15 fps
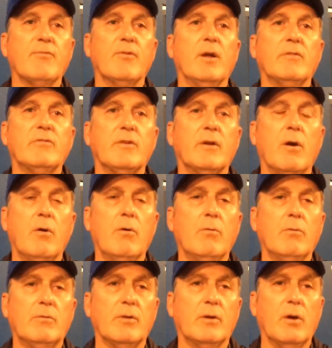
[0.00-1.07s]
for us to
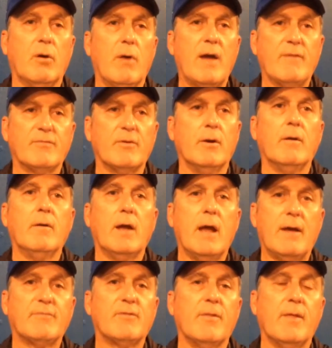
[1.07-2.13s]
go
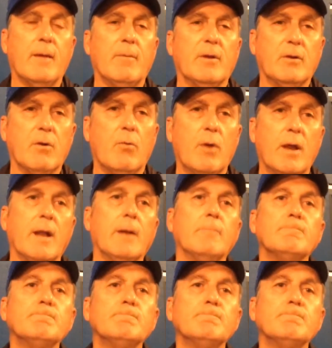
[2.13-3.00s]
after them and go win it.